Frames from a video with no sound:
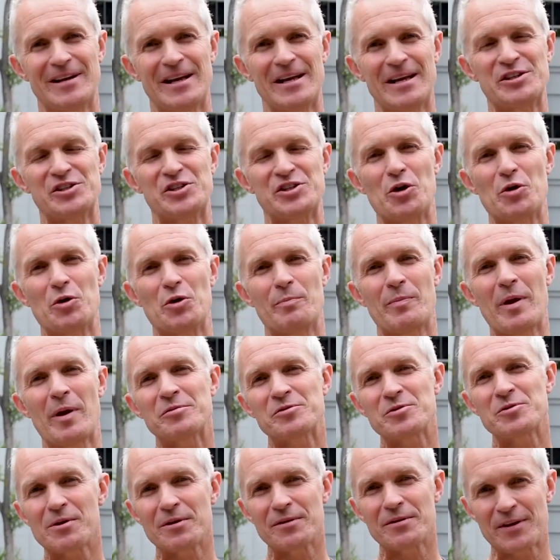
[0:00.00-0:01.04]
So perhaps
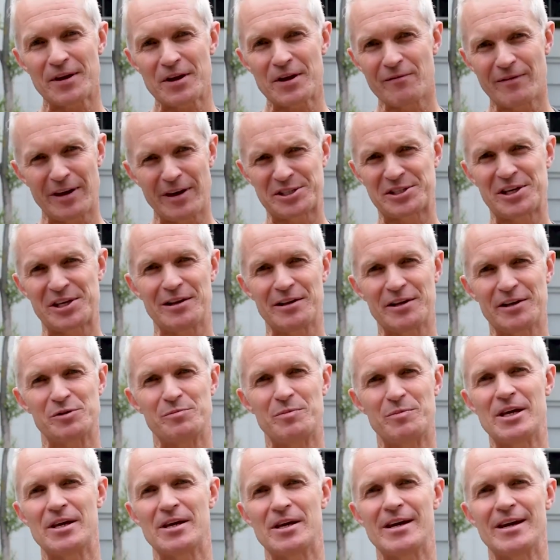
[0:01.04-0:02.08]
we could think of Excel as
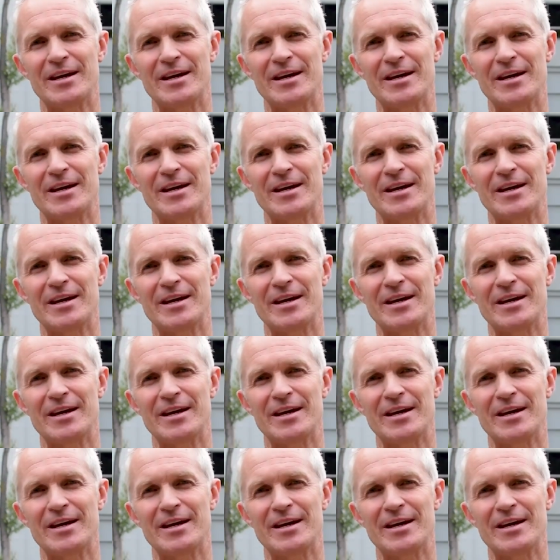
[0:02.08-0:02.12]
being